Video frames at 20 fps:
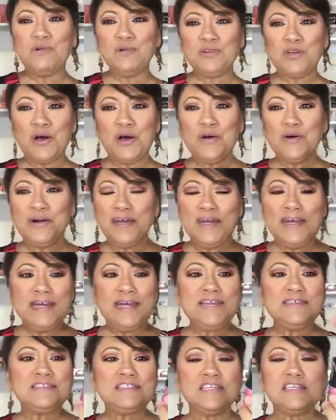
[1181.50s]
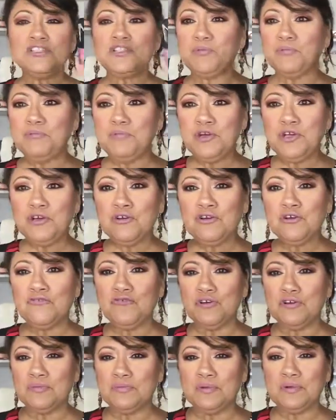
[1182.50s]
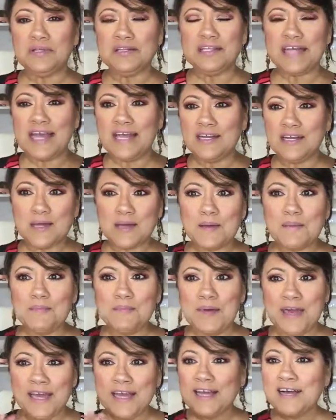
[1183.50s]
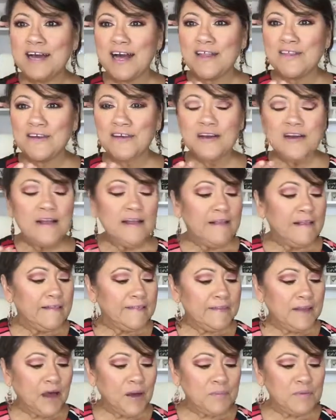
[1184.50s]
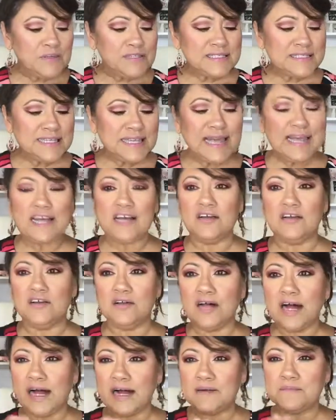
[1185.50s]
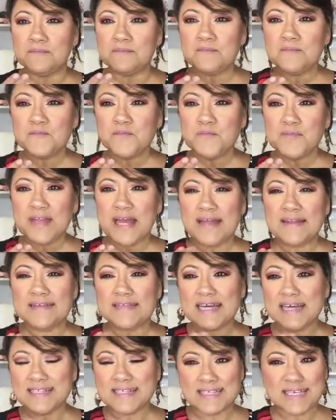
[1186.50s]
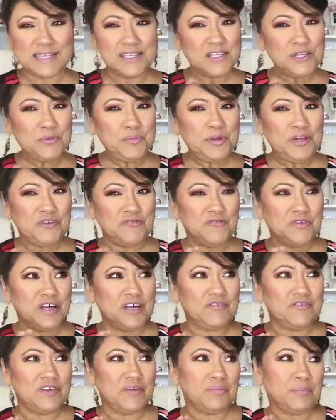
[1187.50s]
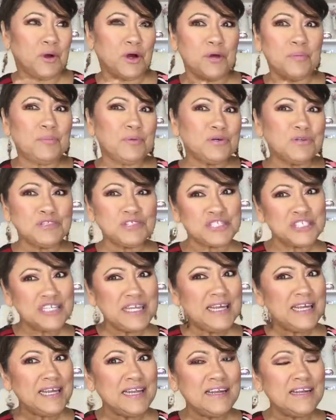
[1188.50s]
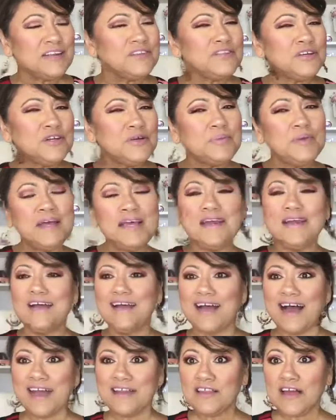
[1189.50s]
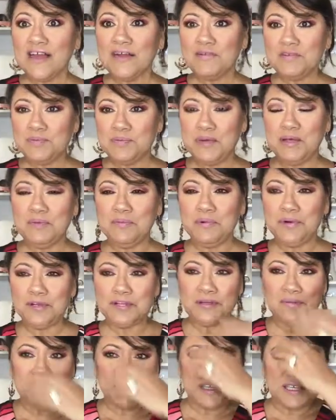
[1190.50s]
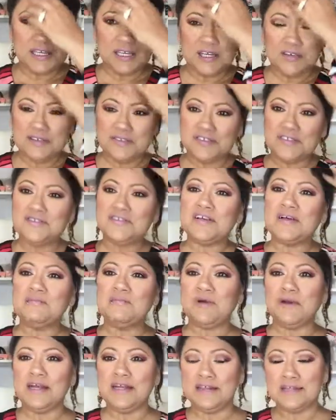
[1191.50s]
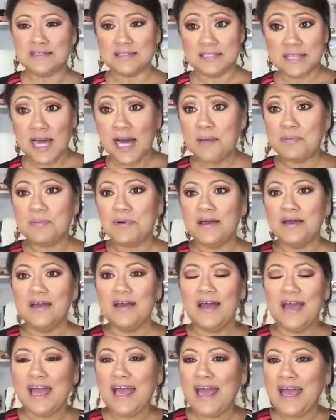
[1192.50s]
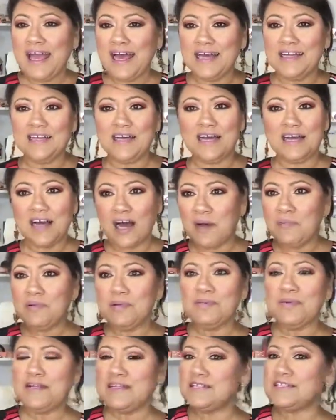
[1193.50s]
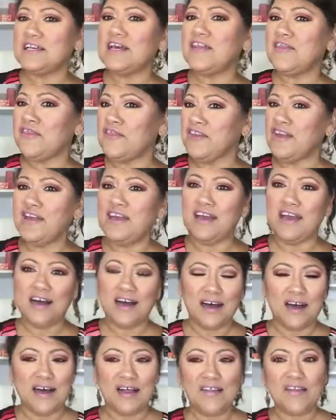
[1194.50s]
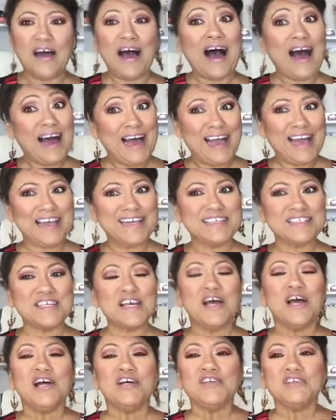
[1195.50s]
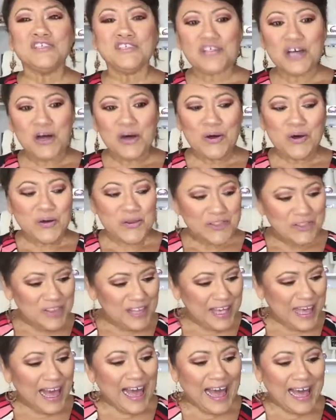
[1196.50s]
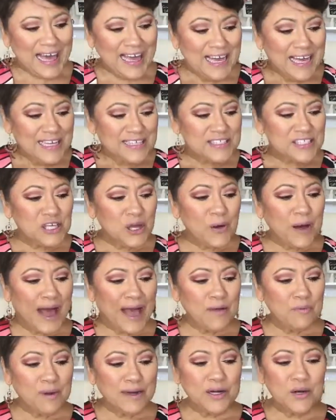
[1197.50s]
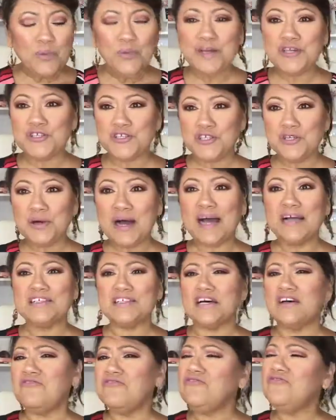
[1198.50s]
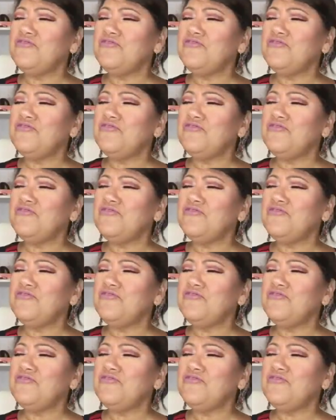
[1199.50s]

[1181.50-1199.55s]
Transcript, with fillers: below it's such a beautiful light pink color almost like a um, it's got a little bit of, of a purple sheen a little bit. I thought it would be really, really cute since I'm wearing the top and a compliment the uh, the eyes. So yeah, so I want to wish you guys a